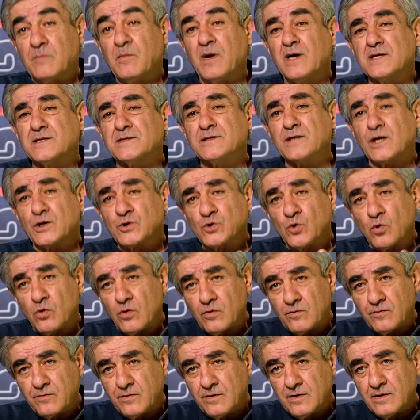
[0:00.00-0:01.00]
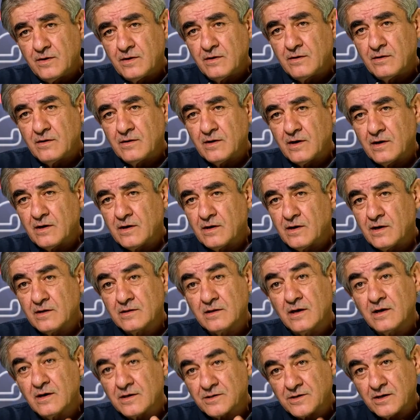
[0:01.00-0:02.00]
Well, explanations,
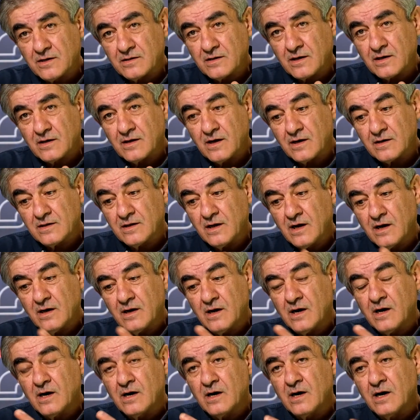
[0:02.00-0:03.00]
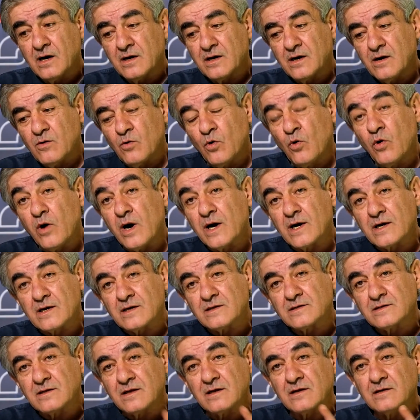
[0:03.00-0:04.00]
speeches at their place, but
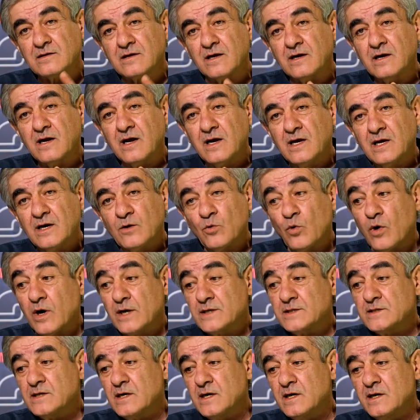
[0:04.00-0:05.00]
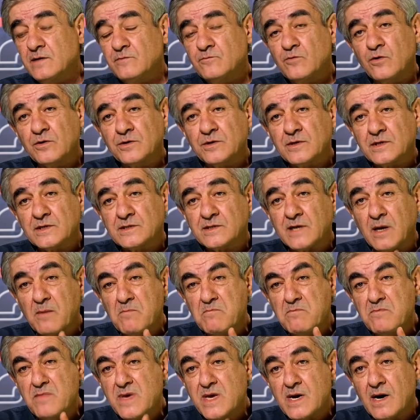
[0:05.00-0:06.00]
most importantly, they create a
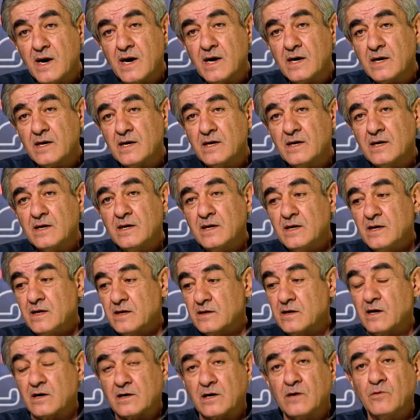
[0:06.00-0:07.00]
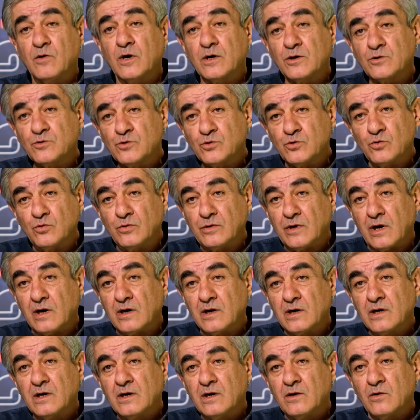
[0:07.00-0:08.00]
national committee or a commission.
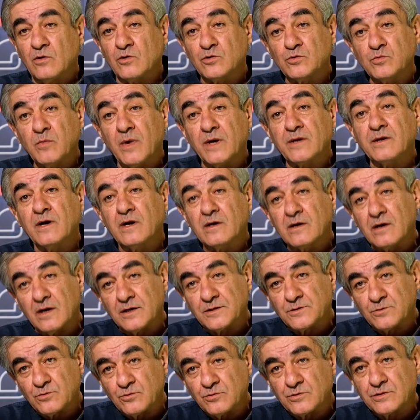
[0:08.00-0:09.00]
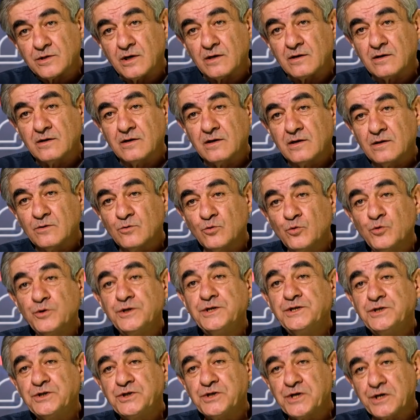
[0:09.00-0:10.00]
That's very interesting. They have
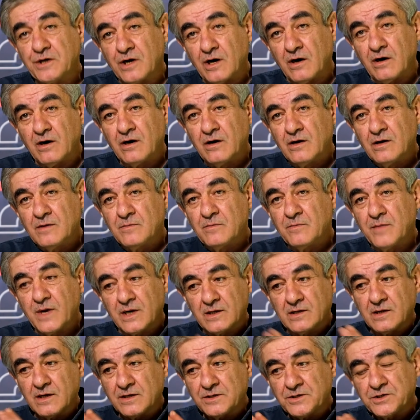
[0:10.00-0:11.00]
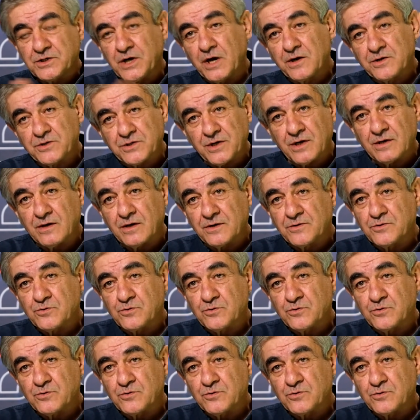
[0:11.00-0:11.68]
already created a circle and